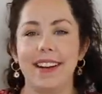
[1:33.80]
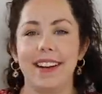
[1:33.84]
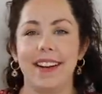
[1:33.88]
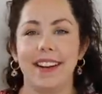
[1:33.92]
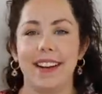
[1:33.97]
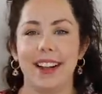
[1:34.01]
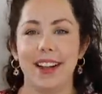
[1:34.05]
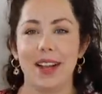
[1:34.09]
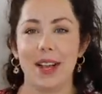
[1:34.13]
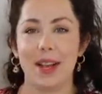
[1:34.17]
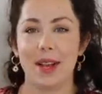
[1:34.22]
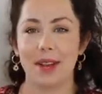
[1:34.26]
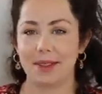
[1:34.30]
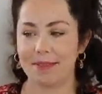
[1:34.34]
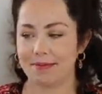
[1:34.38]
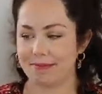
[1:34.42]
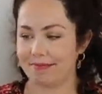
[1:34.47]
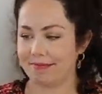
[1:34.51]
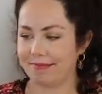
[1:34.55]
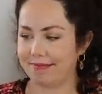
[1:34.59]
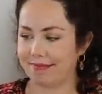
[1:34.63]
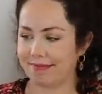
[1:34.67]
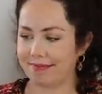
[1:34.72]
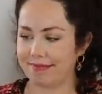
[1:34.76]

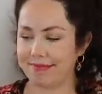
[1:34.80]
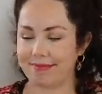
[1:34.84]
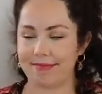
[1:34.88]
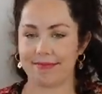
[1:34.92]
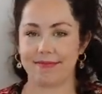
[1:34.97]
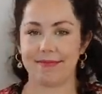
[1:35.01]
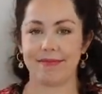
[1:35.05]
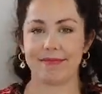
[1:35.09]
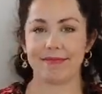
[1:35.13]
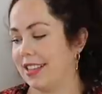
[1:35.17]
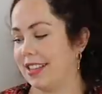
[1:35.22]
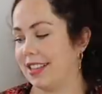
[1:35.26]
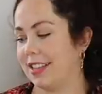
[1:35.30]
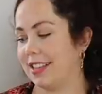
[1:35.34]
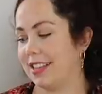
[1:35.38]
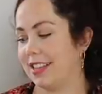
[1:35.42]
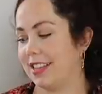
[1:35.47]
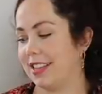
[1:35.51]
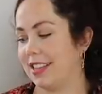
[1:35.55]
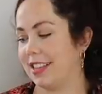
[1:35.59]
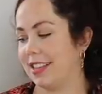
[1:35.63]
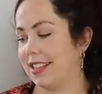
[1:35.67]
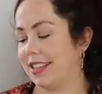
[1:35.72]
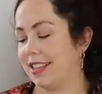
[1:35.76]

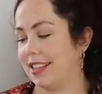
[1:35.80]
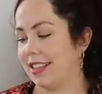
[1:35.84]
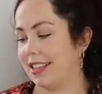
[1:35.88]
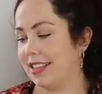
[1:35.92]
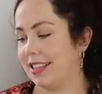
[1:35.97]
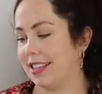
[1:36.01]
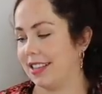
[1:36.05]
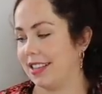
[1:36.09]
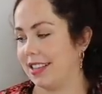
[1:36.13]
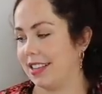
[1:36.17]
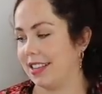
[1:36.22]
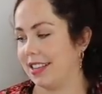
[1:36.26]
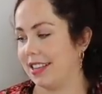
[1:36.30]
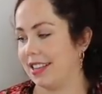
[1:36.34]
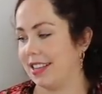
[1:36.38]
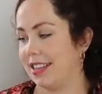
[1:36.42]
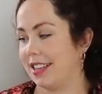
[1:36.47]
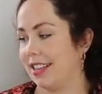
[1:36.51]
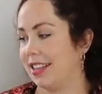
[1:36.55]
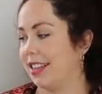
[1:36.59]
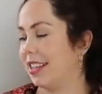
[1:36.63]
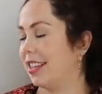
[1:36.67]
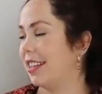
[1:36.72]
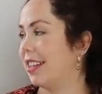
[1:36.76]

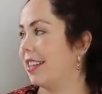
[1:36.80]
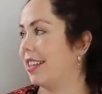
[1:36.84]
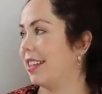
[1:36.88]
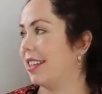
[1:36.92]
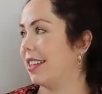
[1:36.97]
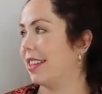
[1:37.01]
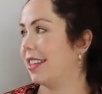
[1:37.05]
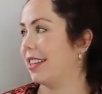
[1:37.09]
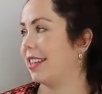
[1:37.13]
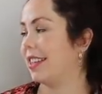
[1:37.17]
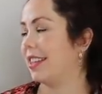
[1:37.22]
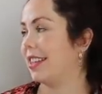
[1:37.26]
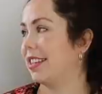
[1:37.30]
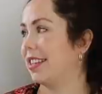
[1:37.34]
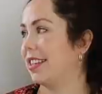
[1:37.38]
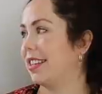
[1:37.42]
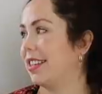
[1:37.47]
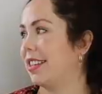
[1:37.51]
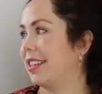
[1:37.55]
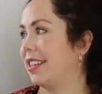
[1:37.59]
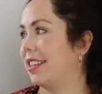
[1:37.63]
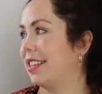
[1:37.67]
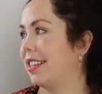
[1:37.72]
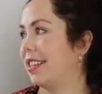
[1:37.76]

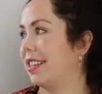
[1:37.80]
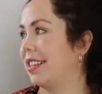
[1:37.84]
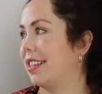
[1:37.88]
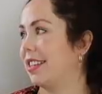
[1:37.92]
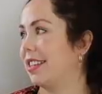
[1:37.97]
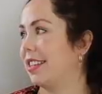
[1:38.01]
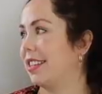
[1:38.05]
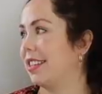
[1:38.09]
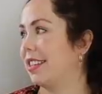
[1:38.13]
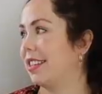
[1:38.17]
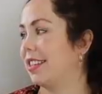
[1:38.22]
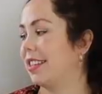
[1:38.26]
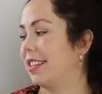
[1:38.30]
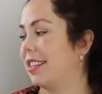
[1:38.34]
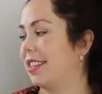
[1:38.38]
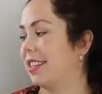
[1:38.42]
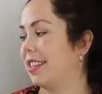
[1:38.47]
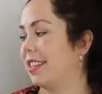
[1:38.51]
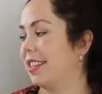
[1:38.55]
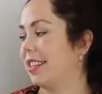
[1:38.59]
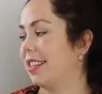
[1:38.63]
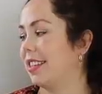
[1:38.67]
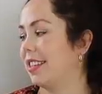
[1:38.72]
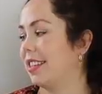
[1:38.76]

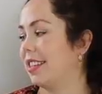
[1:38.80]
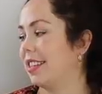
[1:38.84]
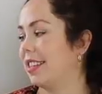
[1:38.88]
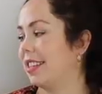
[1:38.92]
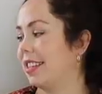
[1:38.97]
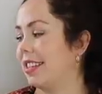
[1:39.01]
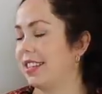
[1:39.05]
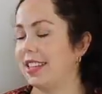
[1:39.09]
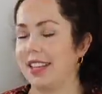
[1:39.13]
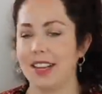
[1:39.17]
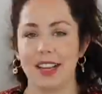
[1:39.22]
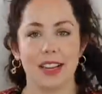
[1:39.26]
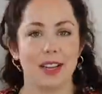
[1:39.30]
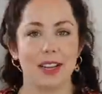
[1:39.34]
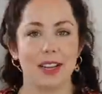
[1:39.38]
(not speaking)